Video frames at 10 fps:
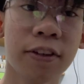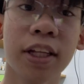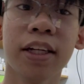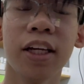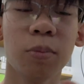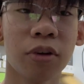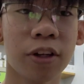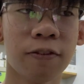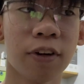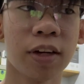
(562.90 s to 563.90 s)
it an
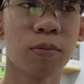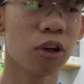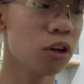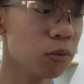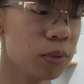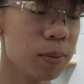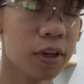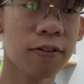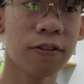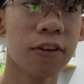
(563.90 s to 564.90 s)
8.5, probably
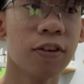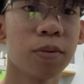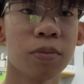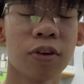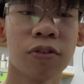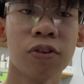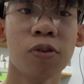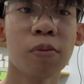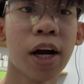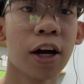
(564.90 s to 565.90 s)
my favorite
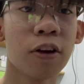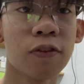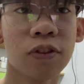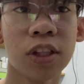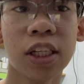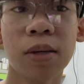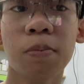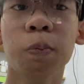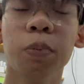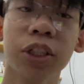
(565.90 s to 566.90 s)
perfume out of the
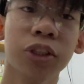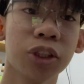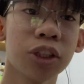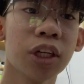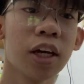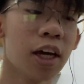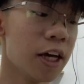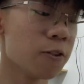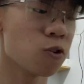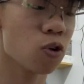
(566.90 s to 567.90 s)
bunch.
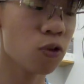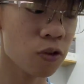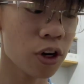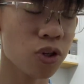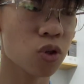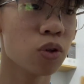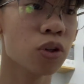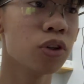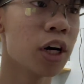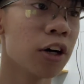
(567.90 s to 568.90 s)
And so far so
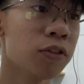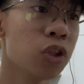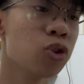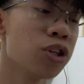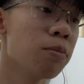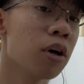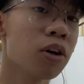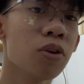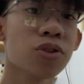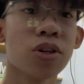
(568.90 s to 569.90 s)
good. Out of the 3
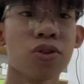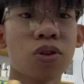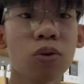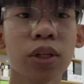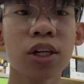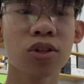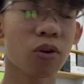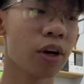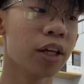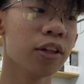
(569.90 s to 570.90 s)
bottles, there's no leaks
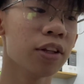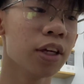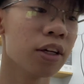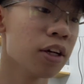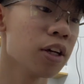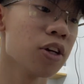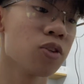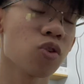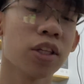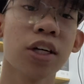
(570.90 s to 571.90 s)
or anything,
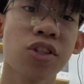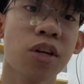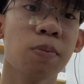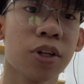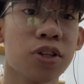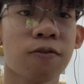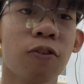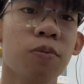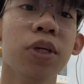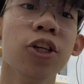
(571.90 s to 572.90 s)
so yeah, that's a plus
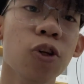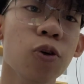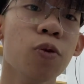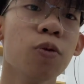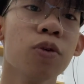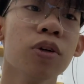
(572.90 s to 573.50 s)
for me too.